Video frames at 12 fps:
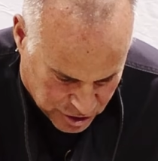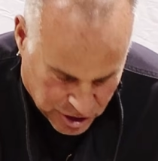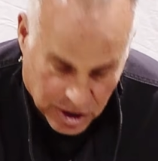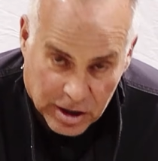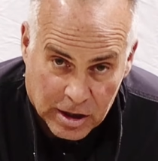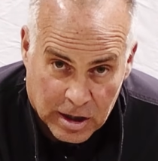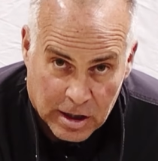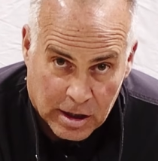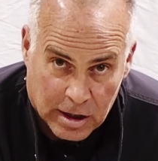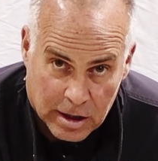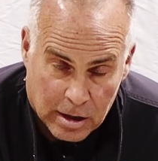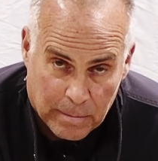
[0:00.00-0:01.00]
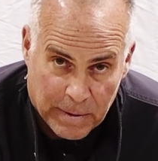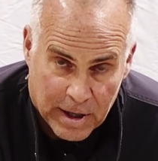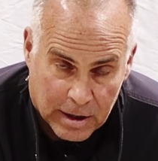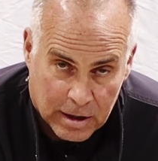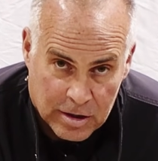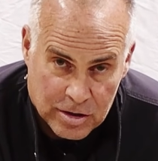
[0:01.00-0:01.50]
jiggle it a little
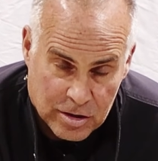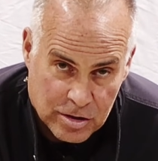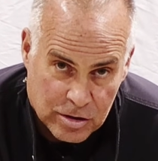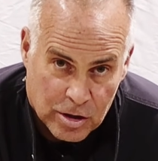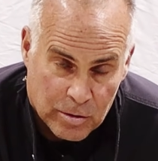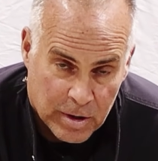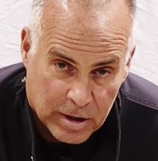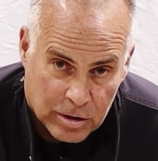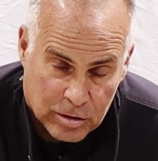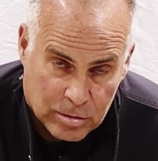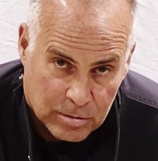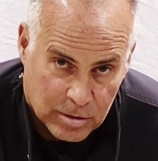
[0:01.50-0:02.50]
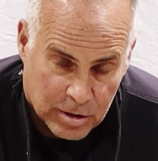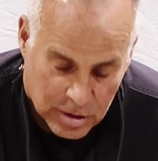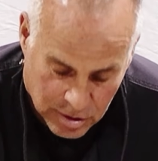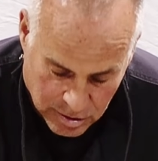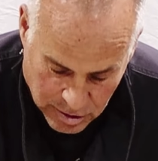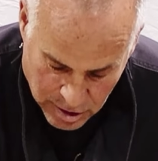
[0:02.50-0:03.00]
bit because this is going
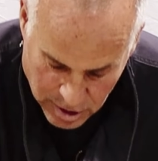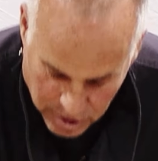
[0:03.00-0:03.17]
through